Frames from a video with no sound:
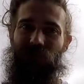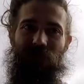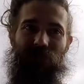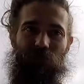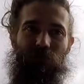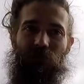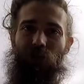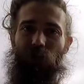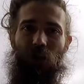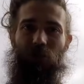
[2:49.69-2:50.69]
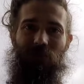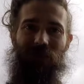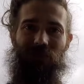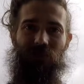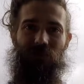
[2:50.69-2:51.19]
in terms of your
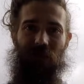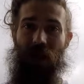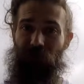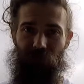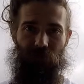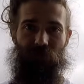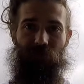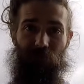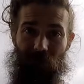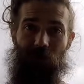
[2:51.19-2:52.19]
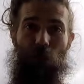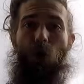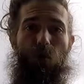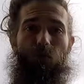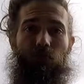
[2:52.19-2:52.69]
cardiovascular effort it's pretty
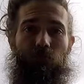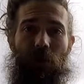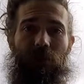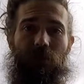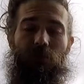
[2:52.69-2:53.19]
low right?